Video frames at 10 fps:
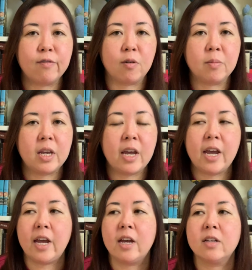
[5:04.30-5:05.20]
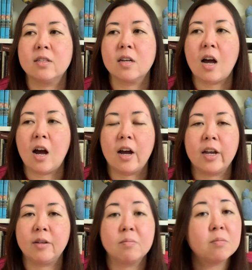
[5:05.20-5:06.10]
for me, and
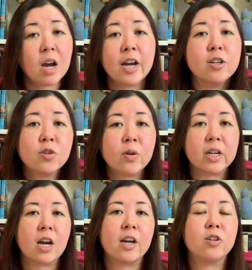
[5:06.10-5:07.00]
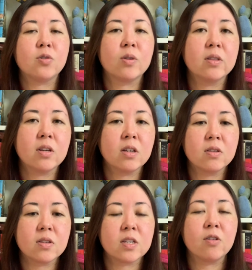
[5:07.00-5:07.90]
I enjoyed it. I enjoyed the
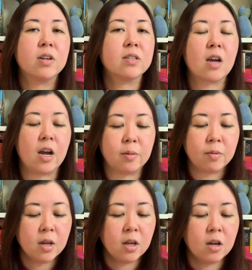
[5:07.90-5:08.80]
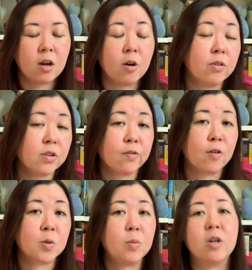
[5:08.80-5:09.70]
series. This
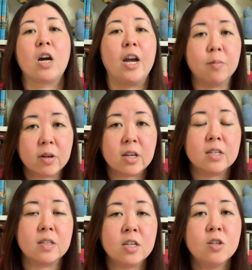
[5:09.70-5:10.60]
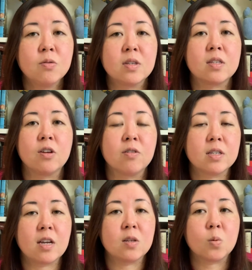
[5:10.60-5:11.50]
first book. I am going to continue the
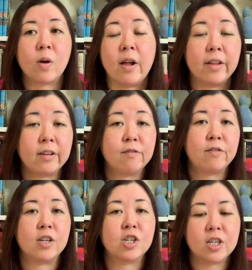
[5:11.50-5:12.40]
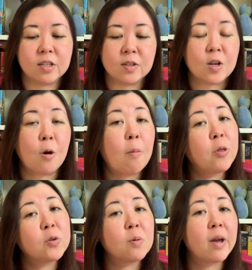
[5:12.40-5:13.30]
series as well and finish it. So
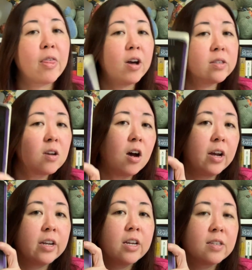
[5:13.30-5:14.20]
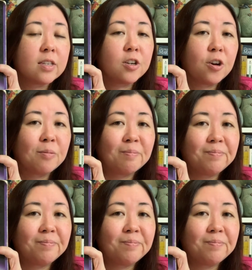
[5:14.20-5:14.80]
those were my thoughts on Cinder.